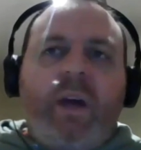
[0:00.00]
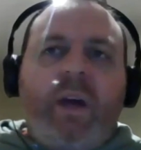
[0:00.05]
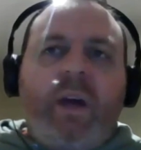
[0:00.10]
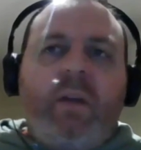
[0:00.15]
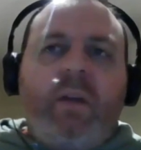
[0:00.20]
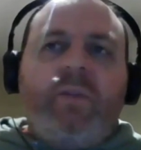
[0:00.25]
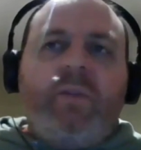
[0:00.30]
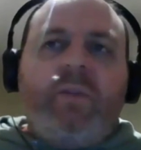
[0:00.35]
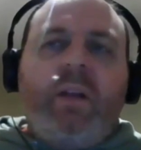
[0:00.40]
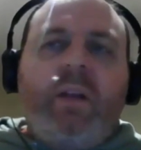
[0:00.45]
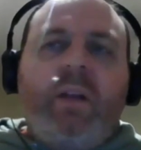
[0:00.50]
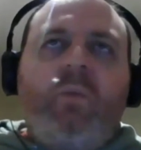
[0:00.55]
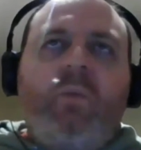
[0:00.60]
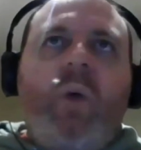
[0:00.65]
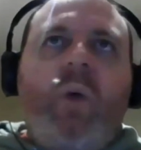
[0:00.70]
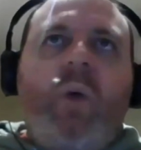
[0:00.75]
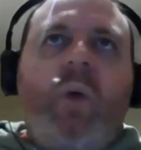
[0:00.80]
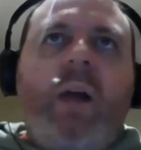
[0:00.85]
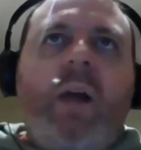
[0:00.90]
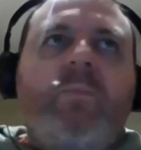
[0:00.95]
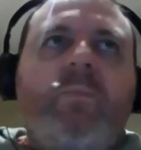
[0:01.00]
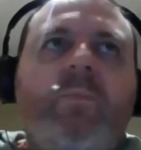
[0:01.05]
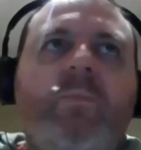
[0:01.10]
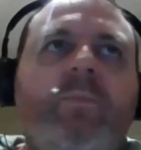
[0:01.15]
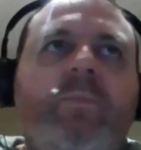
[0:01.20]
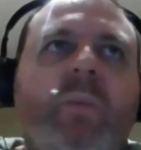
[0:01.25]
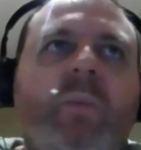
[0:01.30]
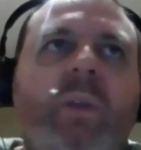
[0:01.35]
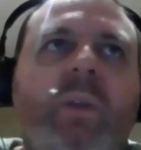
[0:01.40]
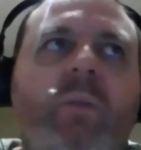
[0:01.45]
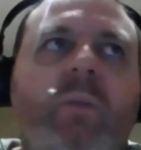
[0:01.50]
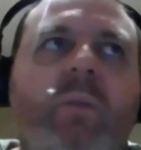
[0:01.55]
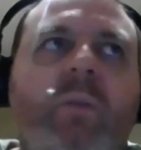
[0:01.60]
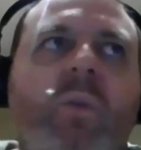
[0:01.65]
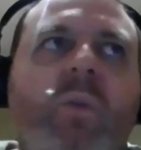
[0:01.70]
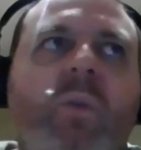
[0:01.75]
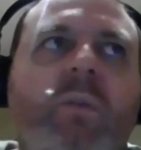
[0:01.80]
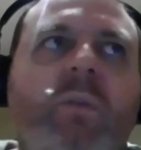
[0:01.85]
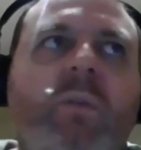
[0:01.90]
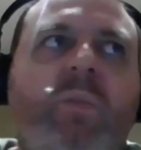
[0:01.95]
Adam Sandler, one
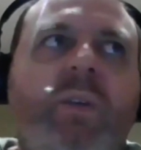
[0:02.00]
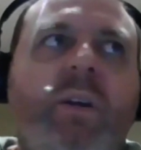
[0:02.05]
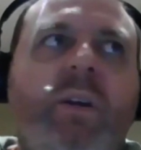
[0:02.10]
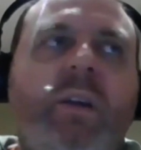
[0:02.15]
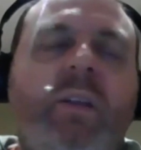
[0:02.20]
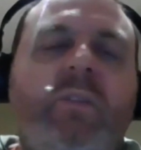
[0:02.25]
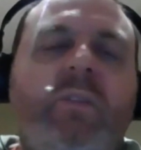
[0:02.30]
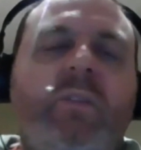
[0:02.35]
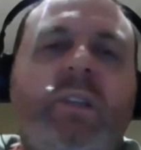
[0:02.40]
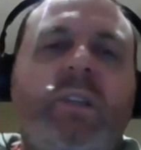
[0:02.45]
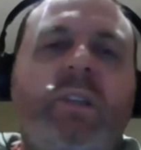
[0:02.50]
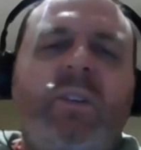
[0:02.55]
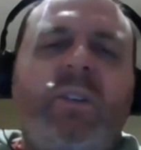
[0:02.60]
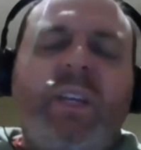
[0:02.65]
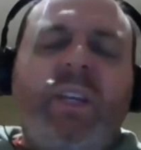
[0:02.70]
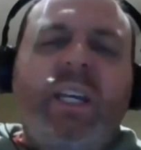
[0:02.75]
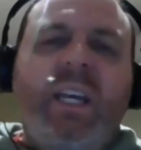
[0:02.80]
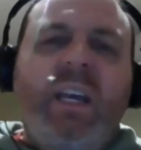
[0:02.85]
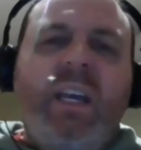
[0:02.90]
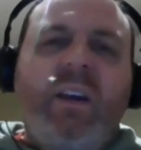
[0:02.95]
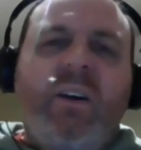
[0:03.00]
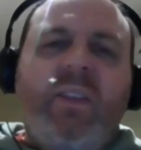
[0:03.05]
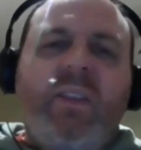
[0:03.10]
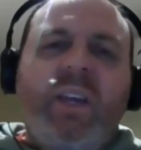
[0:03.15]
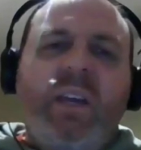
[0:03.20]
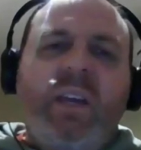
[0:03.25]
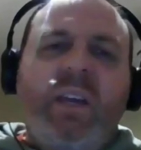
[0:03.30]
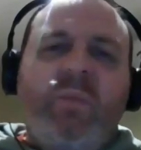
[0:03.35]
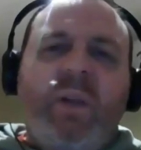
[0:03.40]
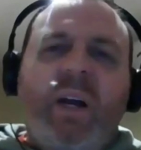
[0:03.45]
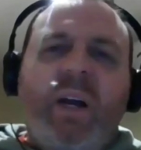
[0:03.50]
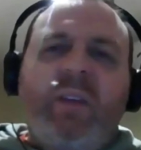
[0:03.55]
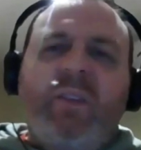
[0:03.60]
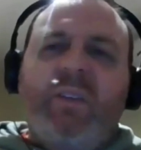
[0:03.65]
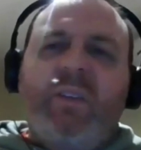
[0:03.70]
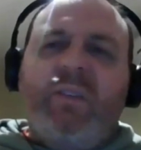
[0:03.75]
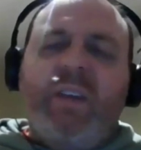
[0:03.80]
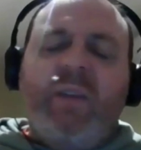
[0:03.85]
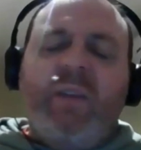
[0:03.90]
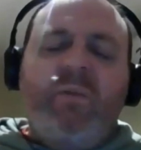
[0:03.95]
movie in particular is Little Nicky. I think he played
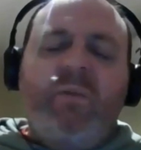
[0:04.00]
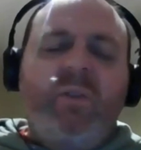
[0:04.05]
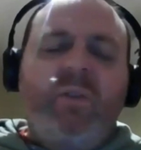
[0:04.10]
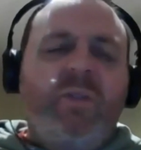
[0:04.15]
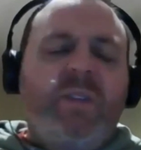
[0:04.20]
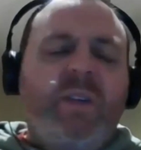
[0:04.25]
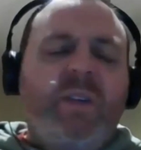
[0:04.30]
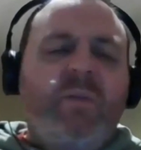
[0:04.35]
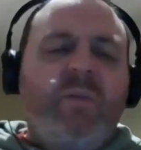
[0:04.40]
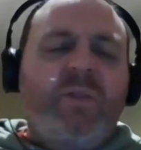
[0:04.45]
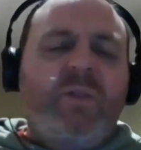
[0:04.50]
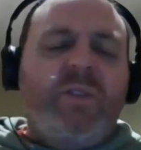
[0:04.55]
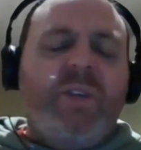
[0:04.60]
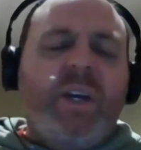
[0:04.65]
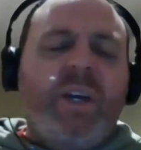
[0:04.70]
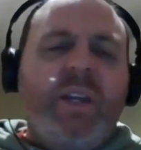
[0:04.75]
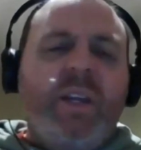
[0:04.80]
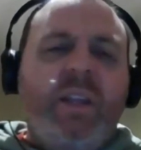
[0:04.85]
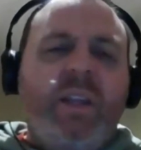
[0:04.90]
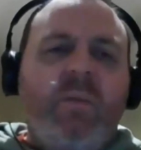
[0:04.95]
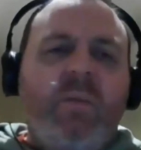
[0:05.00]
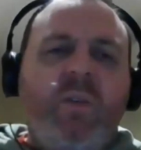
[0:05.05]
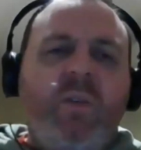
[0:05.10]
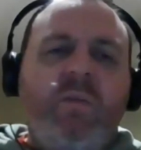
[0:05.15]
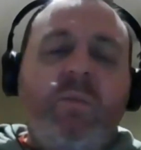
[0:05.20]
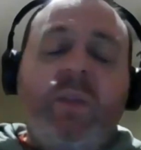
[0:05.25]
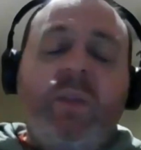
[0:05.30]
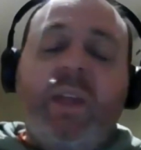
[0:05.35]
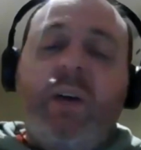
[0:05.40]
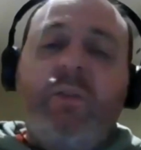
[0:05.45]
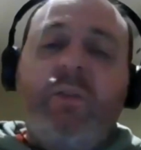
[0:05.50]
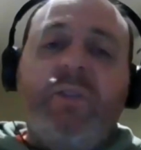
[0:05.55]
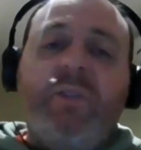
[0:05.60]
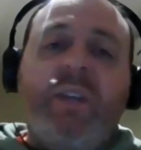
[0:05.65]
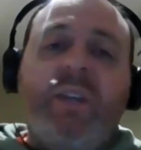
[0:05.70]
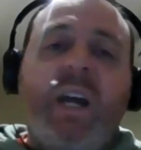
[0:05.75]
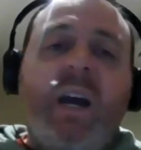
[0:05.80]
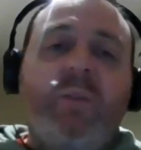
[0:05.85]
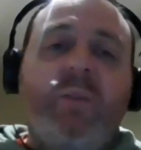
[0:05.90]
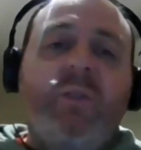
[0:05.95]
the devil or devil's son in that movie, but that was
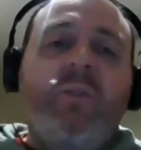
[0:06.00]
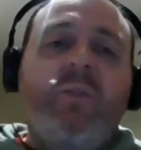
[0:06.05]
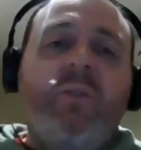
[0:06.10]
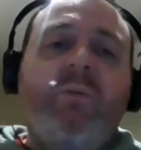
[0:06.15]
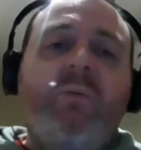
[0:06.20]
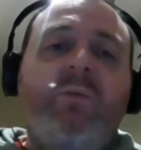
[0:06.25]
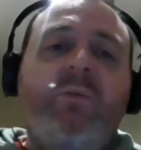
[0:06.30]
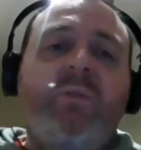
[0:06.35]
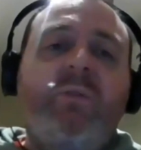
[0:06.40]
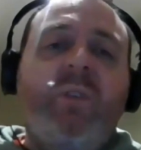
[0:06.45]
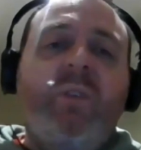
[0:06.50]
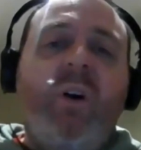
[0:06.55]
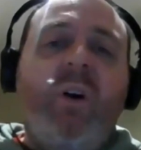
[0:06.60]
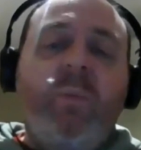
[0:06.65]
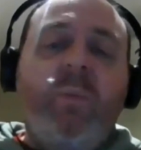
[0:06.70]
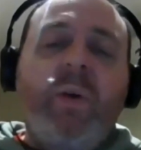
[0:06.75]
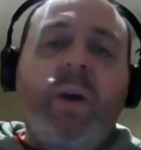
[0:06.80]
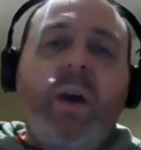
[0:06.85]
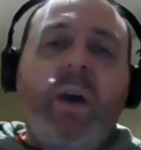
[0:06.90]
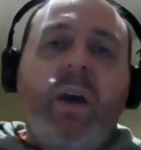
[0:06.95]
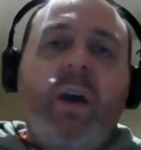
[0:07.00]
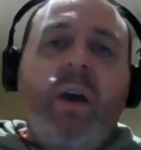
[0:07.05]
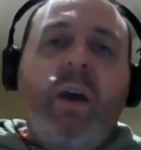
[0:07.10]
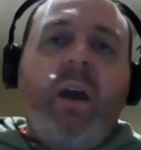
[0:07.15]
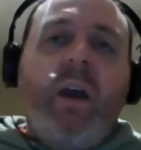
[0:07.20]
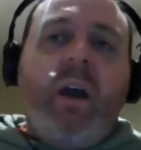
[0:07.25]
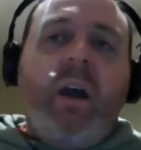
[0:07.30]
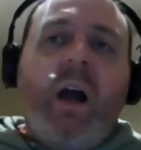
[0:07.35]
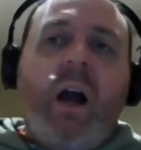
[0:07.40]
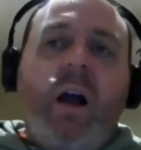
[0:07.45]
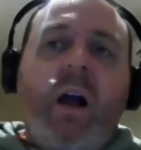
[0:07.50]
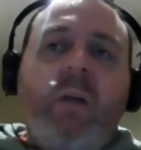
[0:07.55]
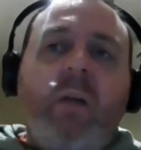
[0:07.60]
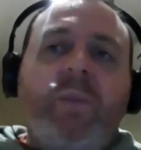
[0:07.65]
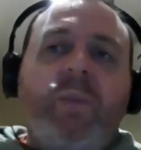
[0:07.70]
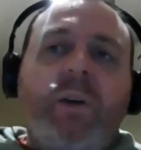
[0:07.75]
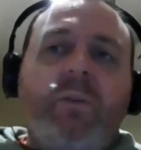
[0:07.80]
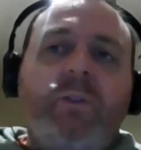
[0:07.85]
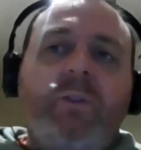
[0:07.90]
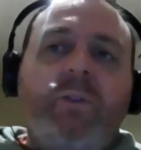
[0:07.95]
an absolute flop.
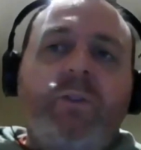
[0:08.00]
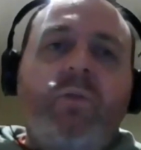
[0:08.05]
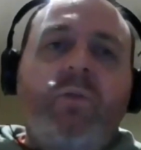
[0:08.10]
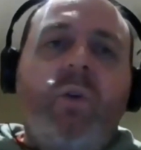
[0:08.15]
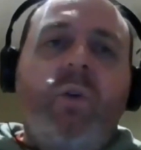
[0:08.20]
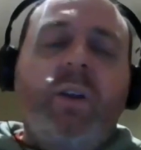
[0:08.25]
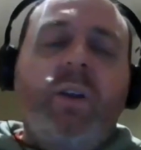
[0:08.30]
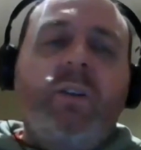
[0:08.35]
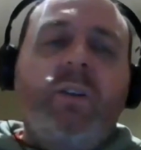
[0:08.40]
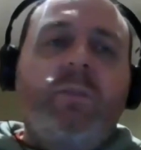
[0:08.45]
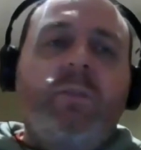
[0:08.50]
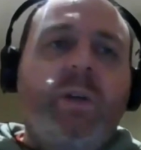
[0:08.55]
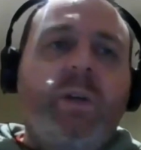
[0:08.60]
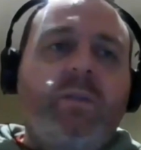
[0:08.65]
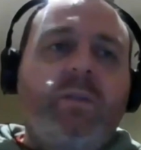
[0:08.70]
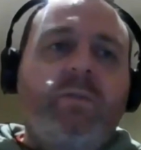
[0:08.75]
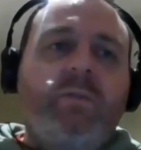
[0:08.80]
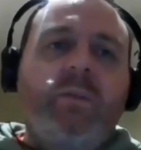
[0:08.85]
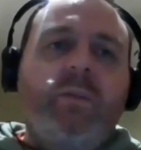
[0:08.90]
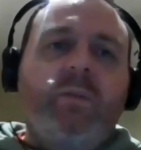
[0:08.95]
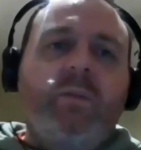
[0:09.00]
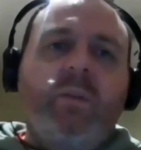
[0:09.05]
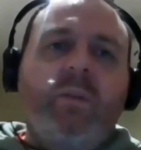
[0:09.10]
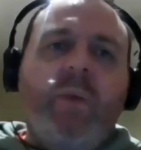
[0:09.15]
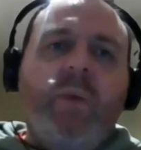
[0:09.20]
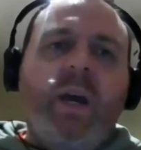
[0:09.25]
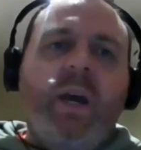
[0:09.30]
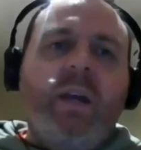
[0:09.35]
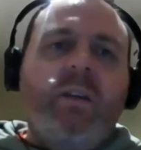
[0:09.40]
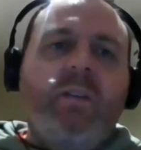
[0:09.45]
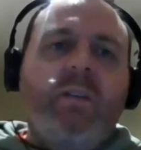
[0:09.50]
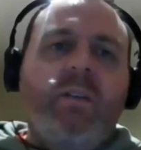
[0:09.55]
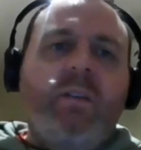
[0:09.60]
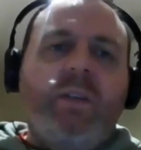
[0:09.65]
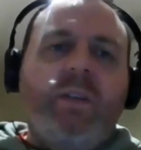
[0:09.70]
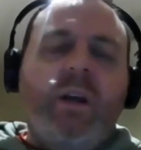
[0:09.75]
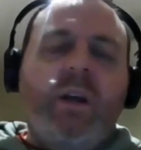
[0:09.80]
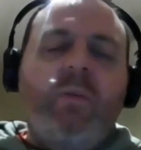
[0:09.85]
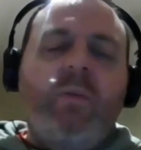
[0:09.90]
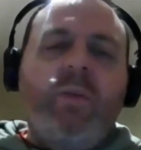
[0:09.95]
That was quite an expensive film to make, and it
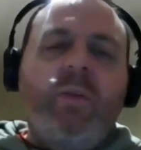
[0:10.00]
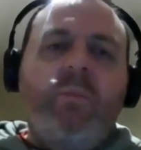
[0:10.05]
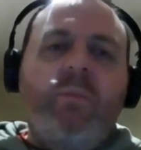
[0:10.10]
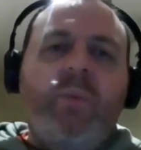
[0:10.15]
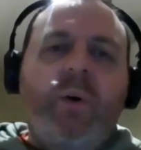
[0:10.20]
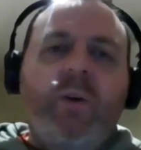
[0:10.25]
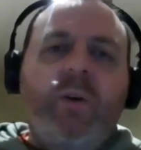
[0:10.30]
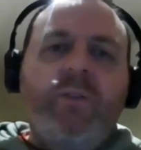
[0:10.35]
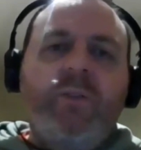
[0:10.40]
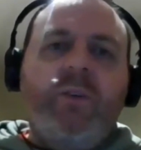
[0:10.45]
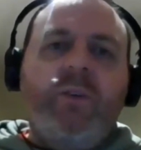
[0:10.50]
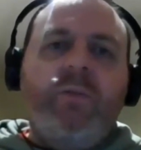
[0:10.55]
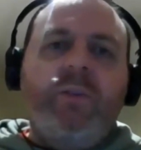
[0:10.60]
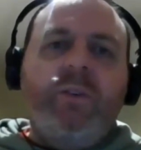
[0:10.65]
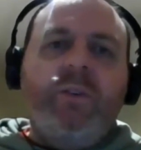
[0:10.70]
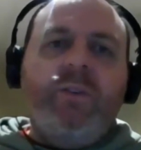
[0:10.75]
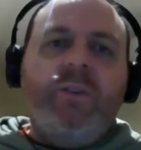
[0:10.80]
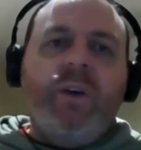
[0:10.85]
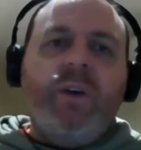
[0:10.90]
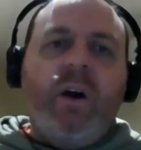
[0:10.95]
did terrible in the box office.